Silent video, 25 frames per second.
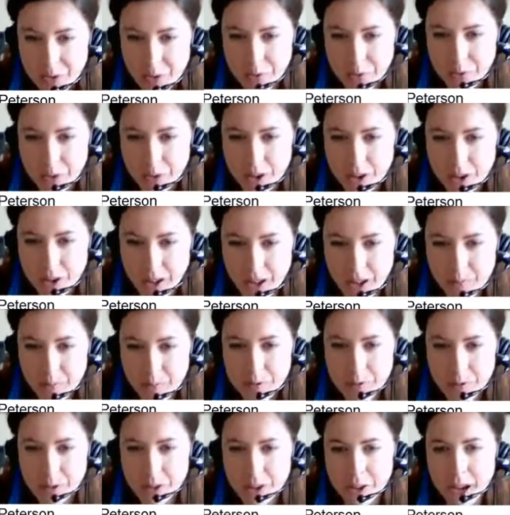for them
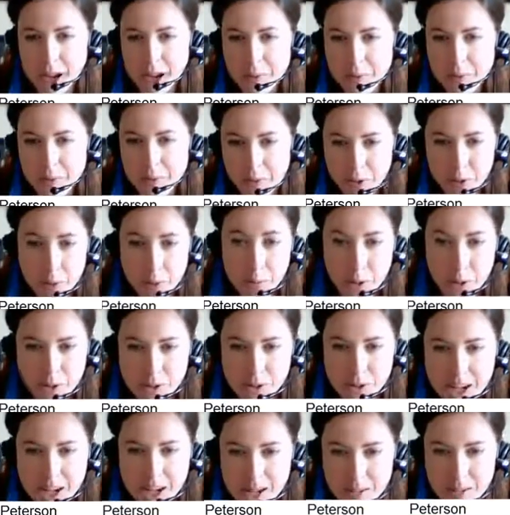for a
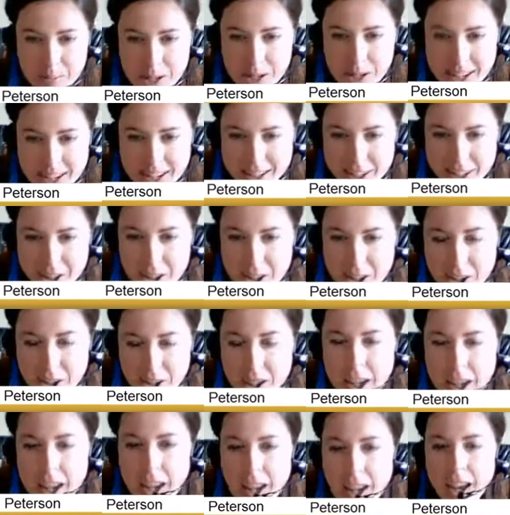birthday piece,
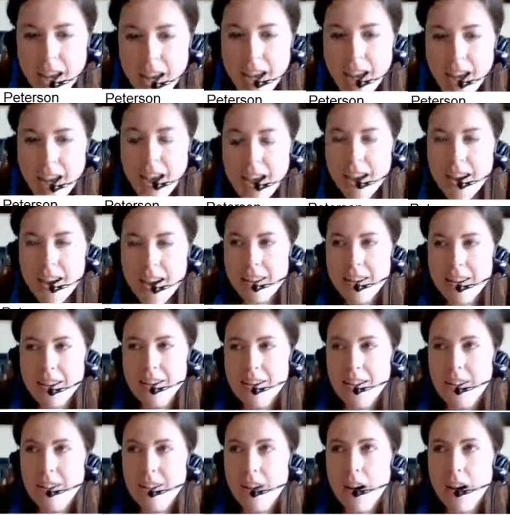
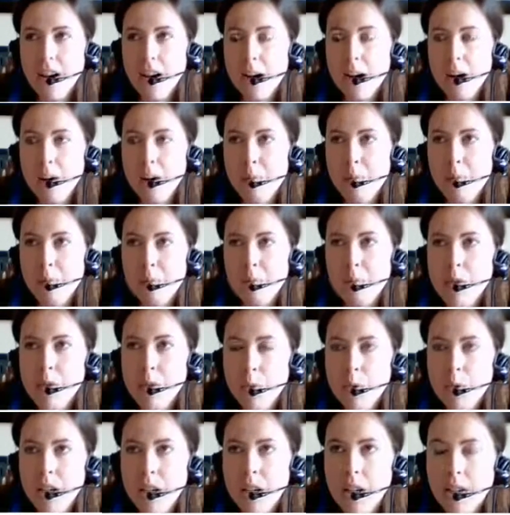And
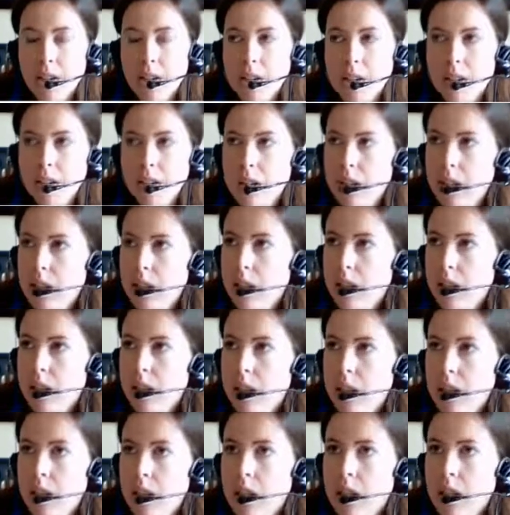what else?
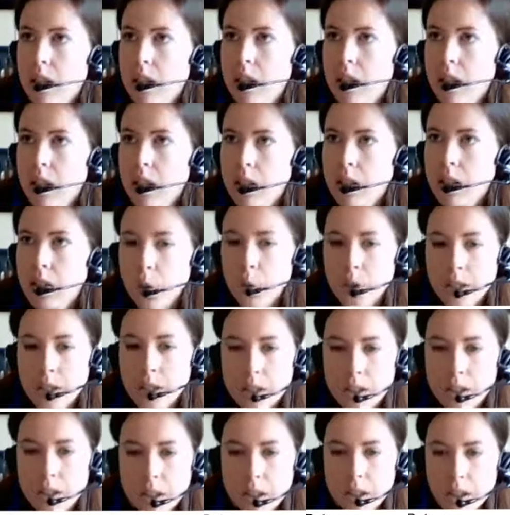So
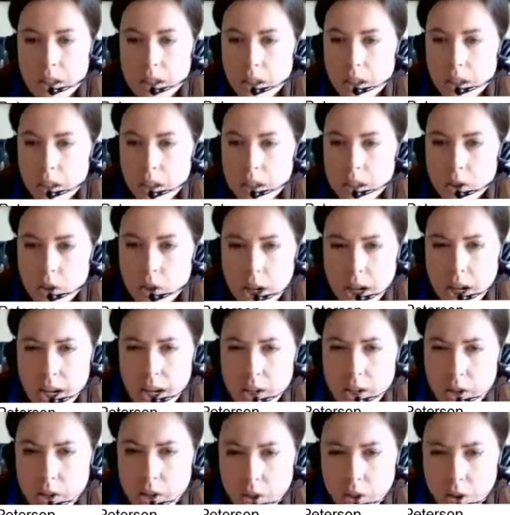it's
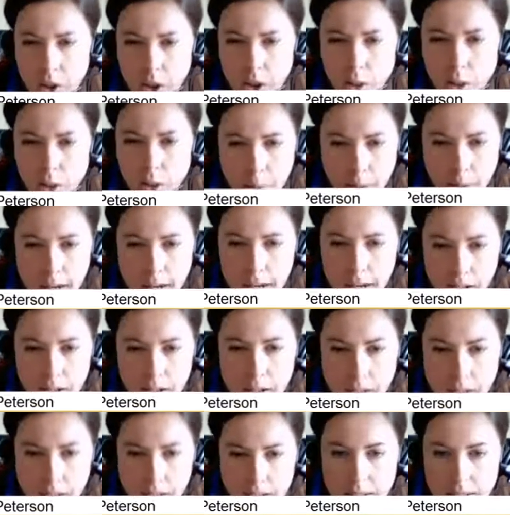changed a little bit,
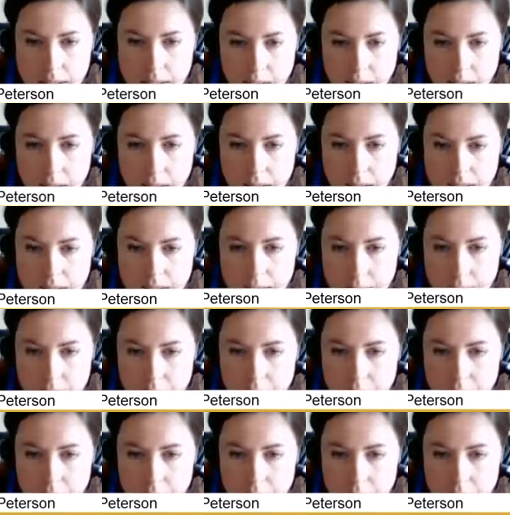I'd say.